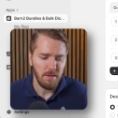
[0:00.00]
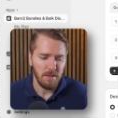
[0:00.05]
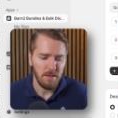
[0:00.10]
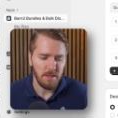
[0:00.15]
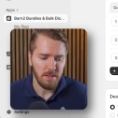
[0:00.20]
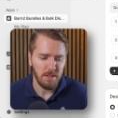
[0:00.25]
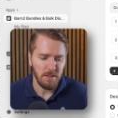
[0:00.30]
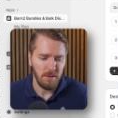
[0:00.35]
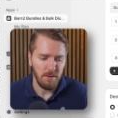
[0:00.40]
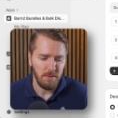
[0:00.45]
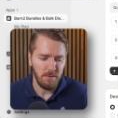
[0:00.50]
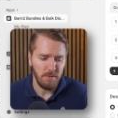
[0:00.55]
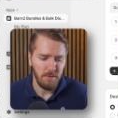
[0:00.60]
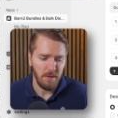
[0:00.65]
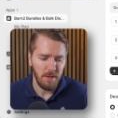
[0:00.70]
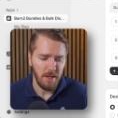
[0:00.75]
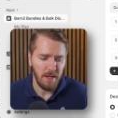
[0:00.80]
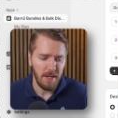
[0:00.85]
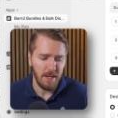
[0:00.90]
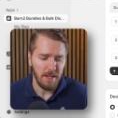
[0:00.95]
So
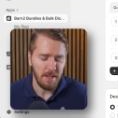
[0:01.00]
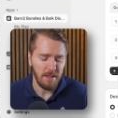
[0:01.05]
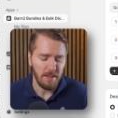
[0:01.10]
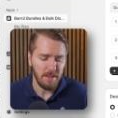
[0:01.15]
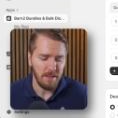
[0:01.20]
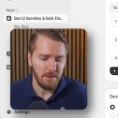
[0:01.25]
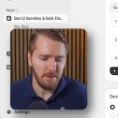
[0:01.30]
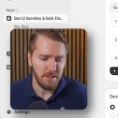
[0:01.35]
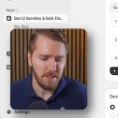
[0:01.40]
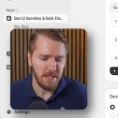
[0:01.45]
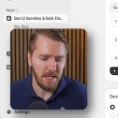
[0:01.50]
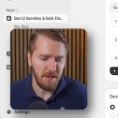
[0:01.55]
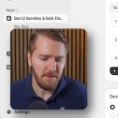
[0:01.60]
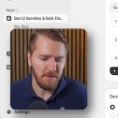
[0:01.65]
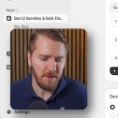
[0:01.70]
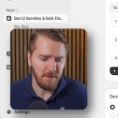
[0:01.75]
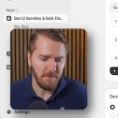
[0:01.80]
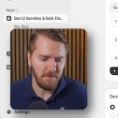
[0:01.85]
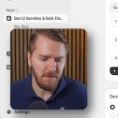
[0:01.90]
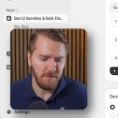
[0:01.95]
they're
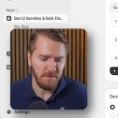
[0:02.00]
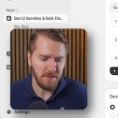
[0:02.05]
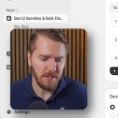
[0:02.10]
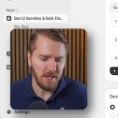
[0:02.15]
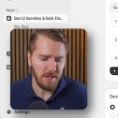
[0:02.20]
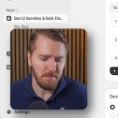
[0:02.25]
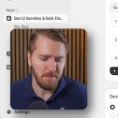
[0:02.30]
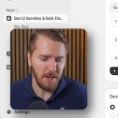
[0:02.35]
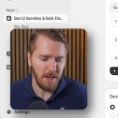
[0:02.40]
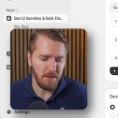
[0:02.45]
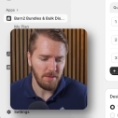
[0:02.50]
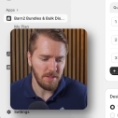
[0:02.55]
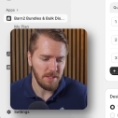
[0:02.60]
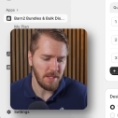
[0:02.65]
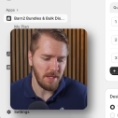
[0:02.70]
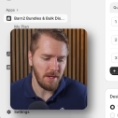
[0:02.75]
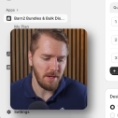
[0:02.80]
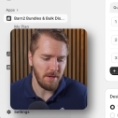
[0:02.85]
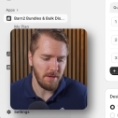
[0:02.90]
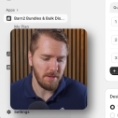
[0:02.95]
saving 15 pounds
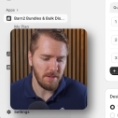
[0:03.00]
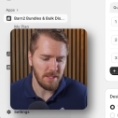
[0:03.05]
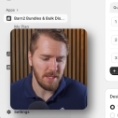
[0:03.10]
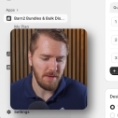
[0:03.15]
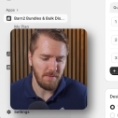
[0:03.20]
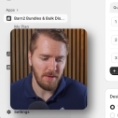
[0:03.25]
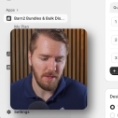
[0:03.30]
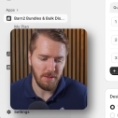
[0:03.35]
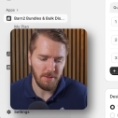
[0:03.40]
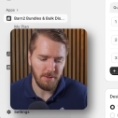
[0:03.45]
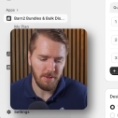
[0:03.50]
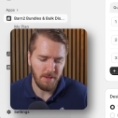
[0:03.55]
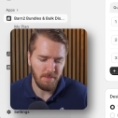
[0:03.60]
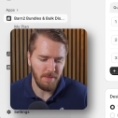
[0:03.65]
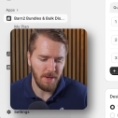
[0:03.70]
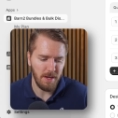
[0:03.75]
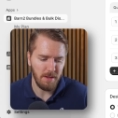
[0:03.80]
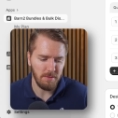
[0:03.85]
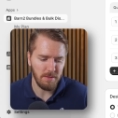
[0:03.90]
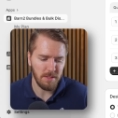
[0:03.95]
here, saving 30
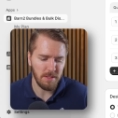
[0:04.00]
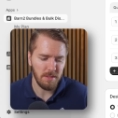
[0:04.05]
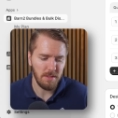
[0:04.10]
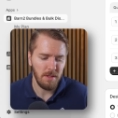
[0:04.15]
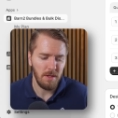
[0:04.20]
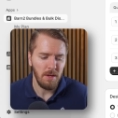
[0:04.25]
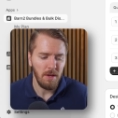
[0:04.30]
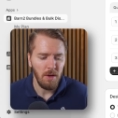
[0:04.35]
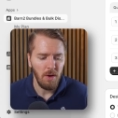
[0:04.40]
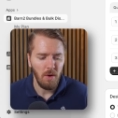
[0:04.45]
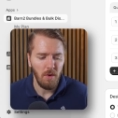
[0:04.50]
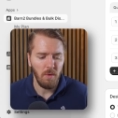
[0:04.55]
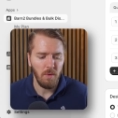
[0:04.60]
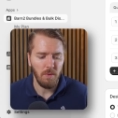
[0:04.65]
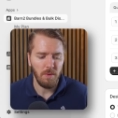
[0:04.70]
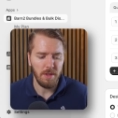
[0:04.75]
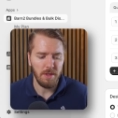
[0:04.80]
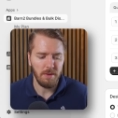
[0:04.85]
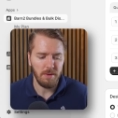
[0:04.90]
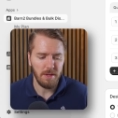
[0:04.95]
pounds,
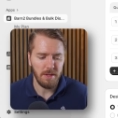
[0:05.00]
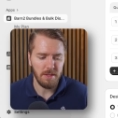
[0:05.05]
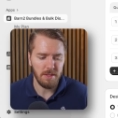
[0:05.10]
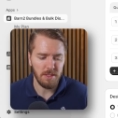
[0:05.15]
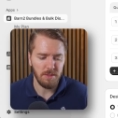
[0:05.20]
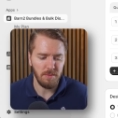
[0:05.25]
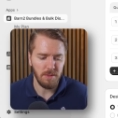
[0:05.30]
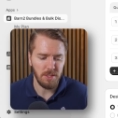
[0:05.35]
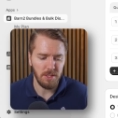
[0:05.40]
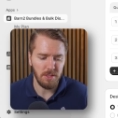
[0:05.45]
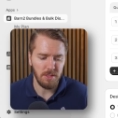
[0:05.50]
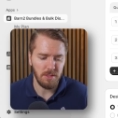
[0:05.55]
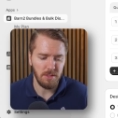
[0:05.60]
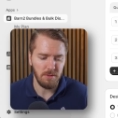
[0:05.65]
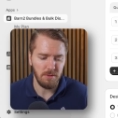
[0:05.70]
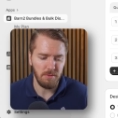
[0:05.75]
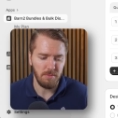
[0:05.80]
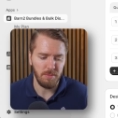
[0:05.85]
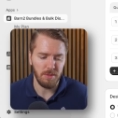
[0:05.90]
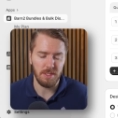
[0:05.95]
or you can switch it
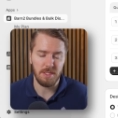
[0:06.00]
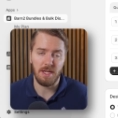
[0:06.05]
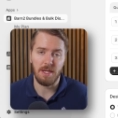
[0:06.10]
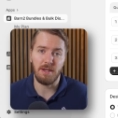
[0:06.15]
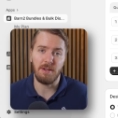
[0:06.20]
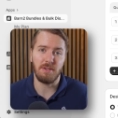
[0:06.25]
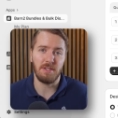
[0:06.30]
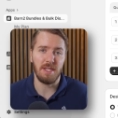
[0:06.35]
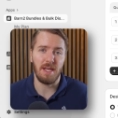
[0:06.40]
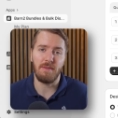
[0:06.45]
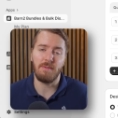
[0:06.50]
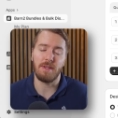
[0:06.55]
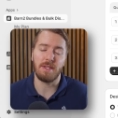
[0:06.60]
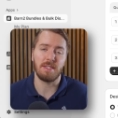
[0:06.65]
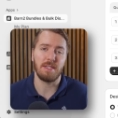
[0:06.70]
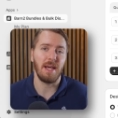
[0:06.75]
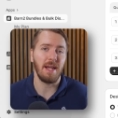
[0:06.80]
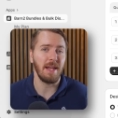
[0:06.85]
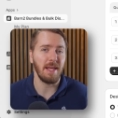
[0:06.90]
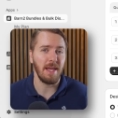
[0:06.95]
to percentage
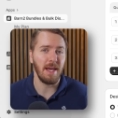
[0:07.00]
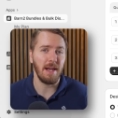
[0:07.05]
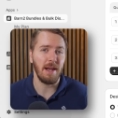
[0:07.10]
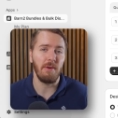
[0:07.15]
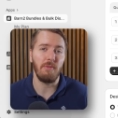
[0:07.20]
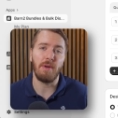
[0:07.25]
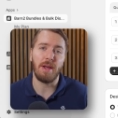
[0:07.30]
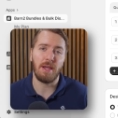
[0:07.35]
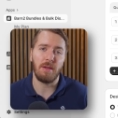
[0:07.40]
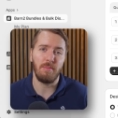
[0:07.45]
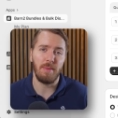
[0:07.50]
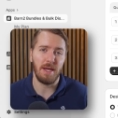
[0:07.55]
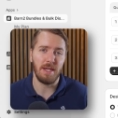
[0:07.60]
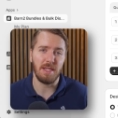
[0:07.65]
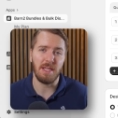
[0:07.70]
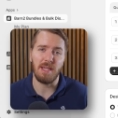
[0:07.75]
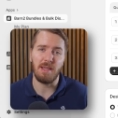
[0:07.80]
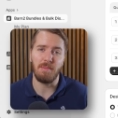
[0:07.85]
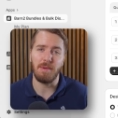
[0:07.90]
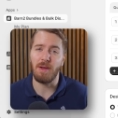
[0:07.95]
savings. And again, I
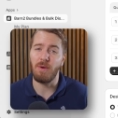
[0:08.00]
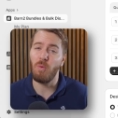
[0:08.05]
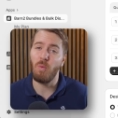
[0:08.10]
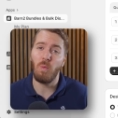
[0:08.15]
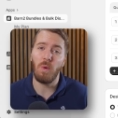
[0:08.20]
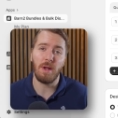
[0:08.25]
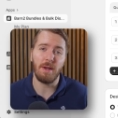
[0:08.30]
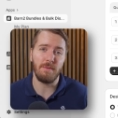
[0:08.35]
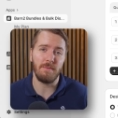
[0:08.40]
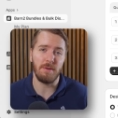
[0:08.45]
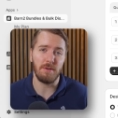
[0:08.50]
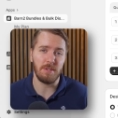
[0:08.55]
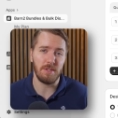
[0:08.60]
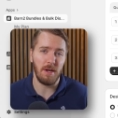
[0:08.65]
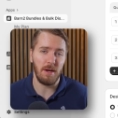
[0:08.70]
recommend keeping one of those